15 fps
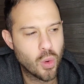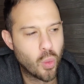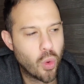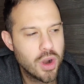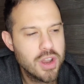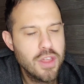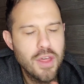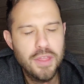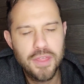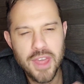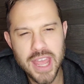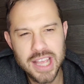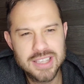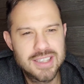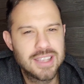One of the
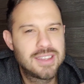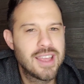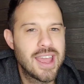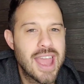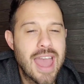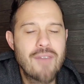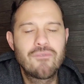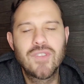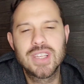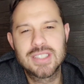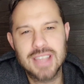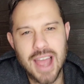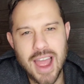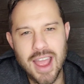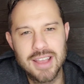things that they
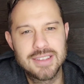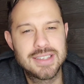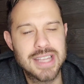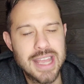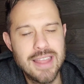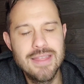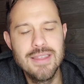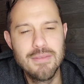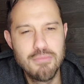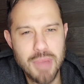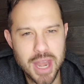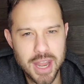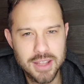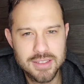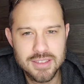emphasized in the
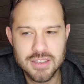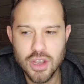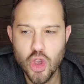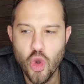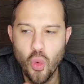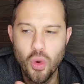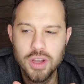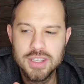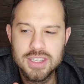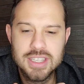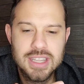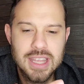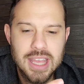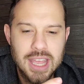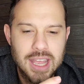minutes
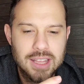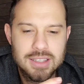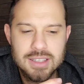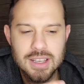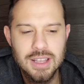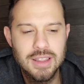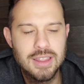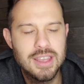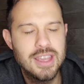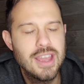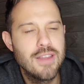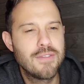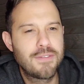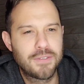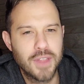was that the
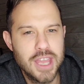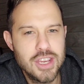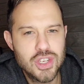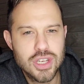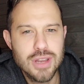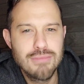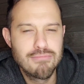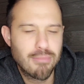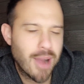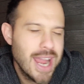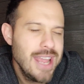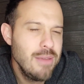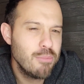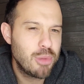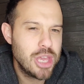inflation
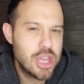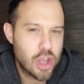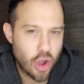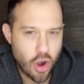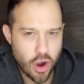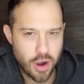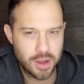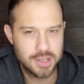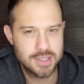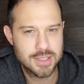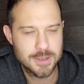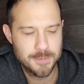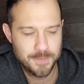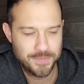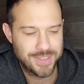might be
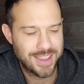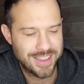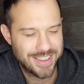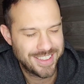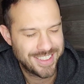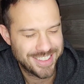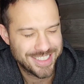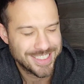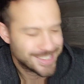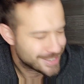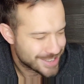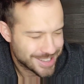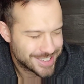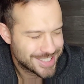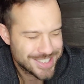caused,
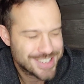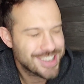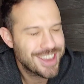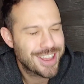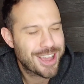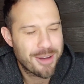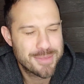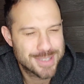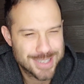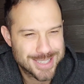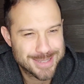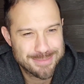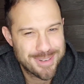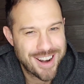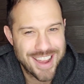This isn't going to come as a
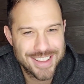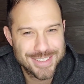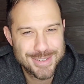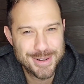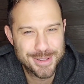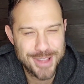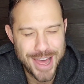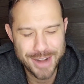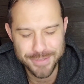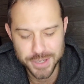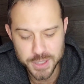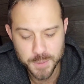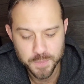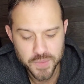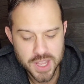surprise to a lot of
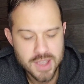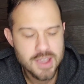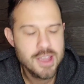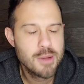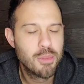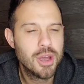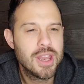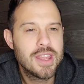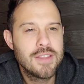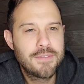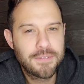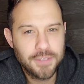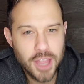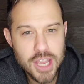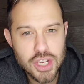us, but
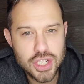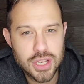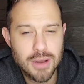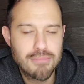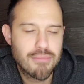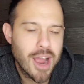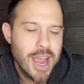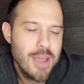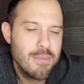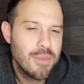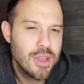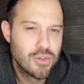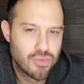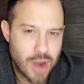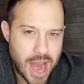inflation might
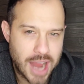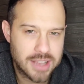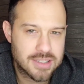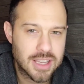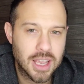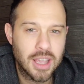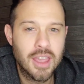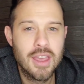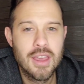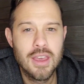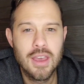be rising